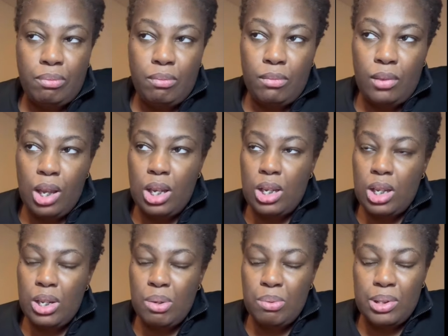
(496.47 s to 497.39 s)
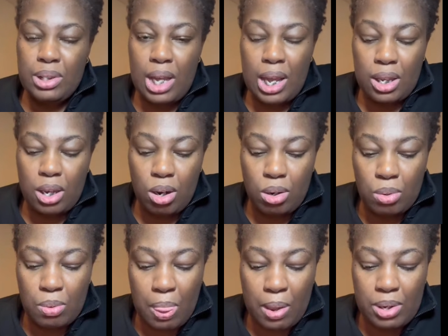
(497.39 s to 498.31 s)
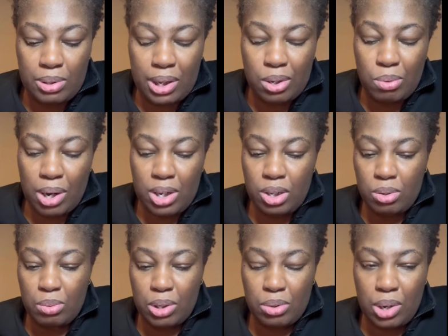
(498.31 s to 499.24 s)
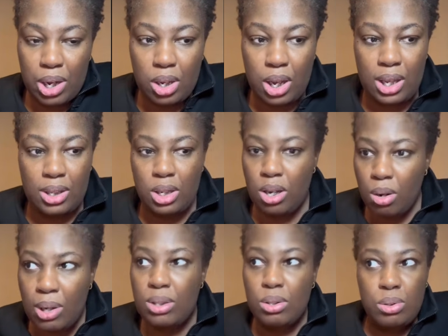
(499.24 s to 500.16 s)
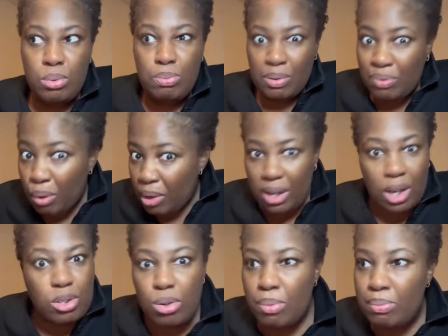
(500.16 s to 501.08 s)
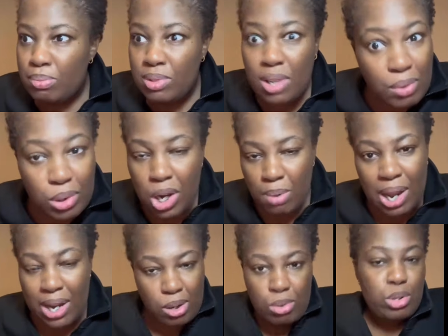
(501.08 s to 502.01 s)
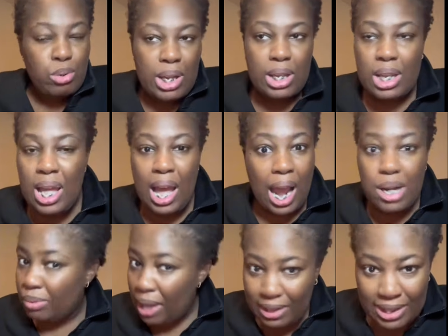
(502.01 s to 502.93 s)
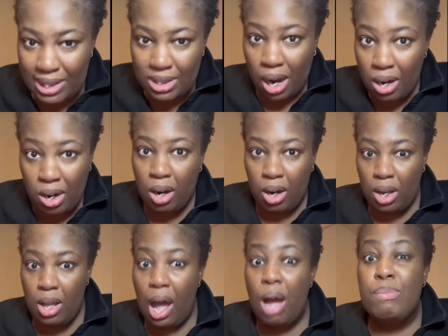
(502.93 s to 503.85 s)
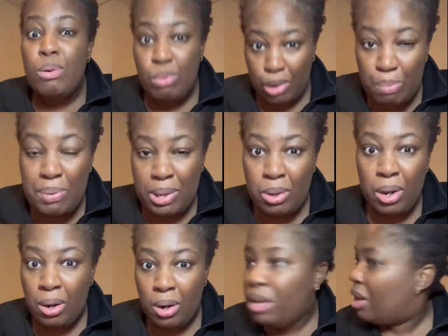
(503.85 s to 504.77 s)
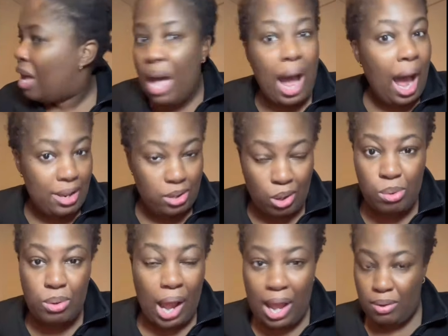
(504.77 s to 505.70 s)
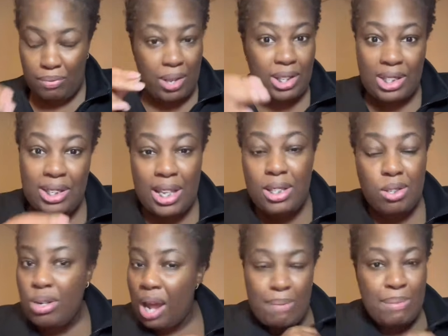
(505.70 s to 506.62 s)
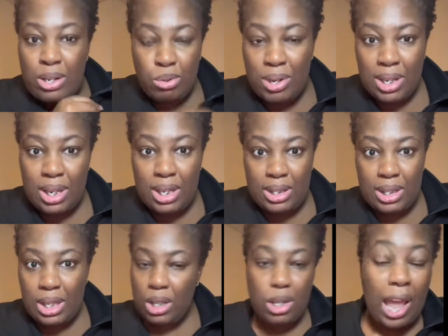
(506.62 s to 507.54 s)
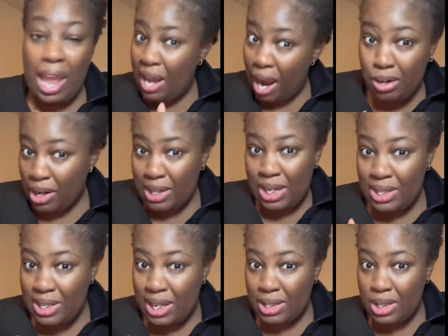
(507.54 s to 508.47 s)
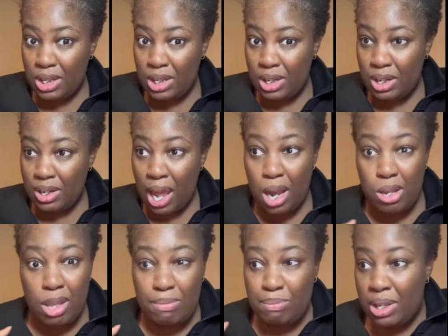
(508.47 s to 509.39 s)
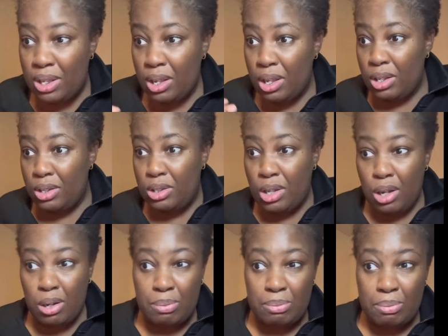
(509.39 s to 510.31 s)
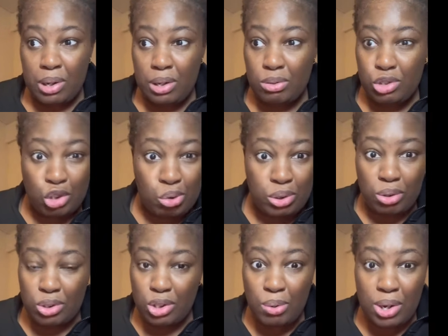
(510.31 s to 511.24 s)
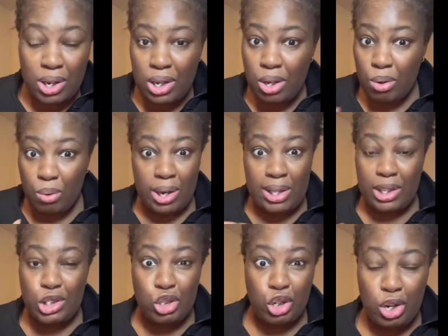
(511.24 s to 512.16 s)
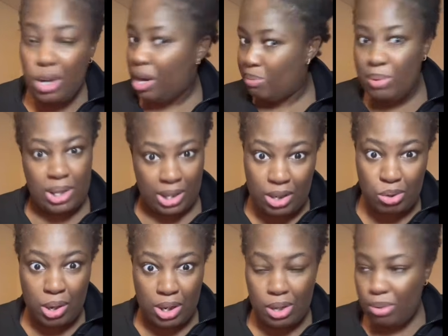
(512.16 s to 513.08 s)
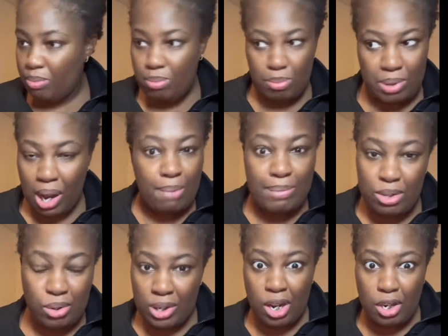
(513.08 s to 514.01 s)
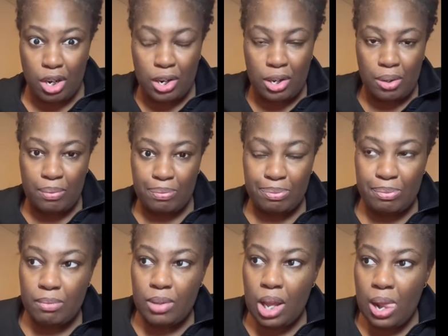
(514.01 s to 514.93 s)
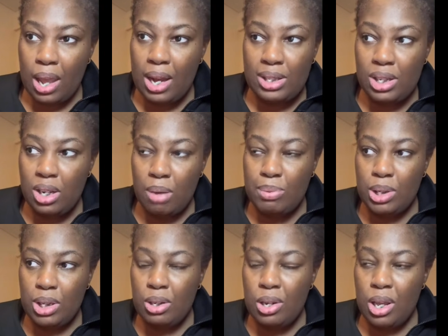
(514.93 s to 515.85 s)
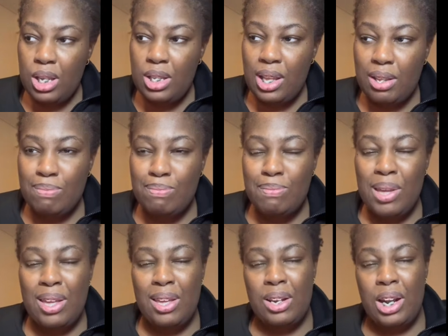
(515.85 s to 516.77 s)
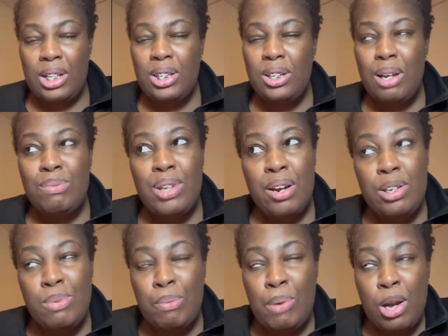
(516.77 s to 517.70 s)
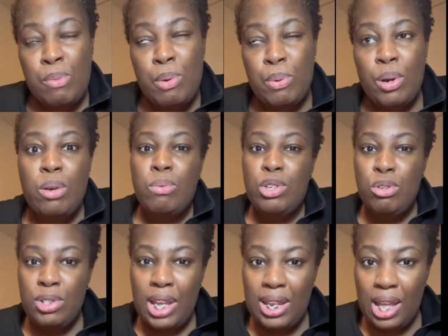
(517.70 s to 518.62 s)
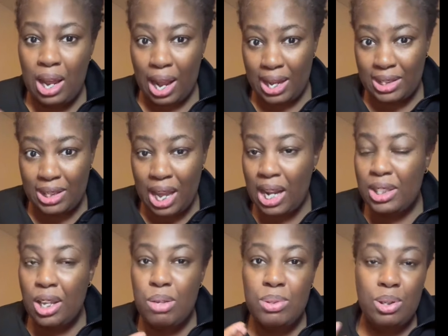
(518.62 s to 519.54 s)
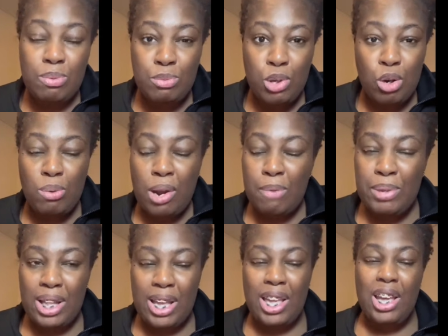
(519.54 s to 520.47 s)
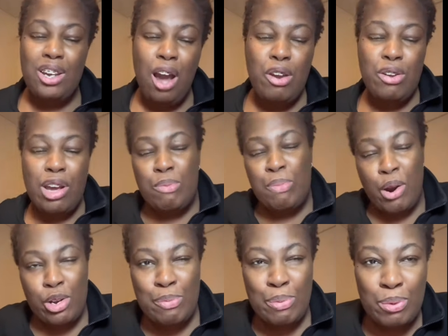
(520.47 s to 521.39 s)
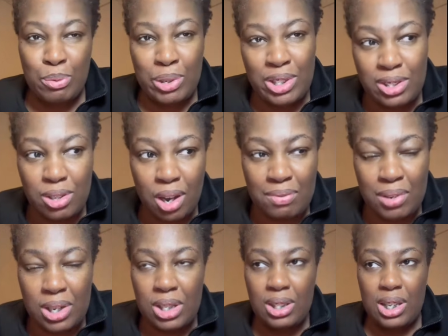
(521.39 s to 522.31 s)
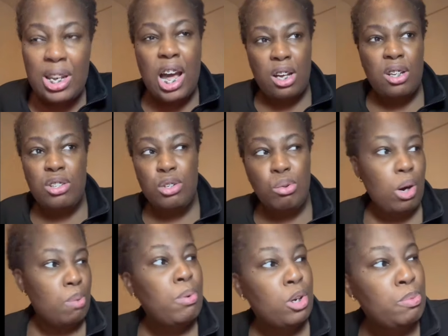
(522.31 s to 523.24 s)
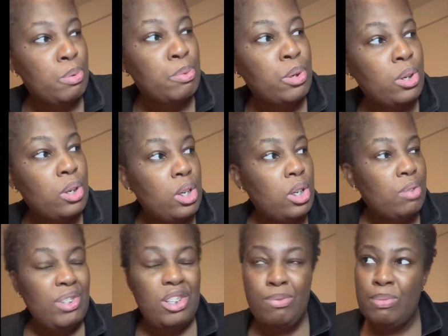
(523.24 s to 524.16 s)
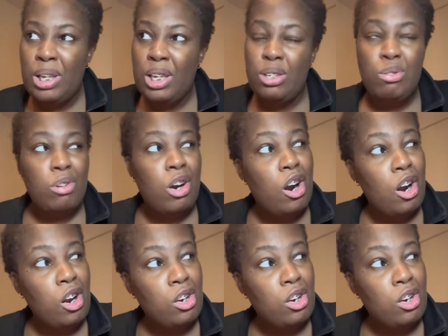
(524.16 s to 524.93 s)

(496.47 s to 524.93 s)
And then he was like, you ready? You want to drink? I said, no, I told you beforehand. I told him several times, I don't drink. I don't like the taste of alcohol. I'm a real big girl. If it doesn't taste good, I'm not drinking it. And alcohol doesn't taste good. Now you give me some juice or soda or anything sugar, I'm going to drink it. But I'm not drinking alcohol. And I said, no, I'm good. He's like, man, I said, I'm sorry to be a party pooper. When you say that, I said that, I thought he was going to joke around and be like, no, you're not a party pooper. We can still have fun. He's like, yeah, you are a party pooper. Man, you are.